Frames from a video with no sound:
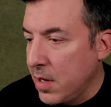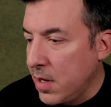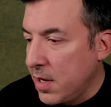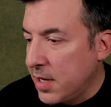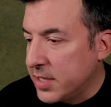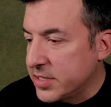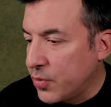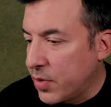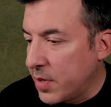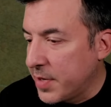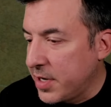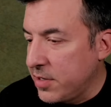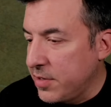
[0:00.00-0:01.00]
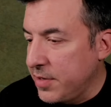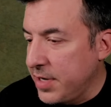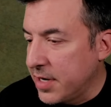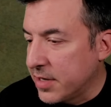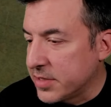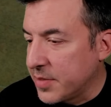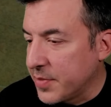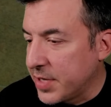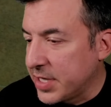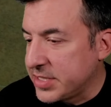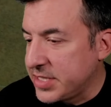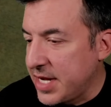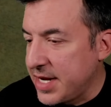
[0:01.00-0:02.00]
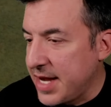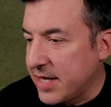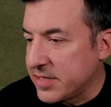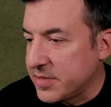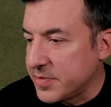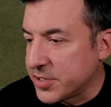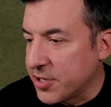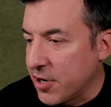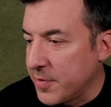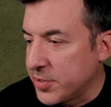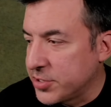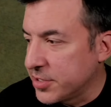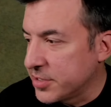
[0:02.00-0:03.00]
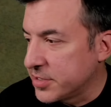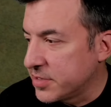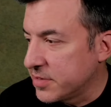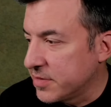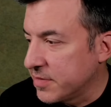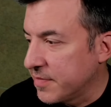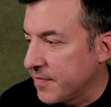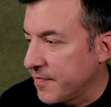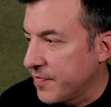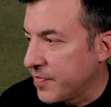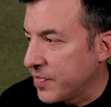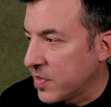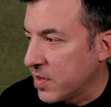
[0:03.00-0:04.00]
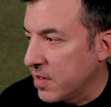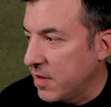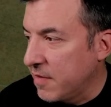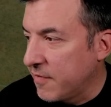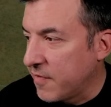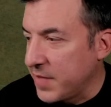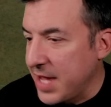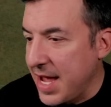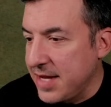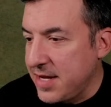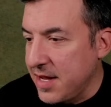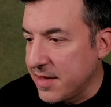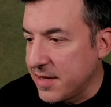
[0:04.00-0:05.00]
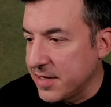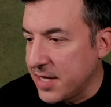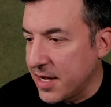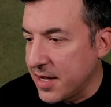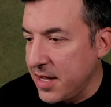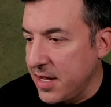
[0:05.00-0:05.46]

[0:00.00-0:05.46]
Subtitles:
So what I'm going to do here is I'm going to send out some skirmishers from the 18th Kentucky.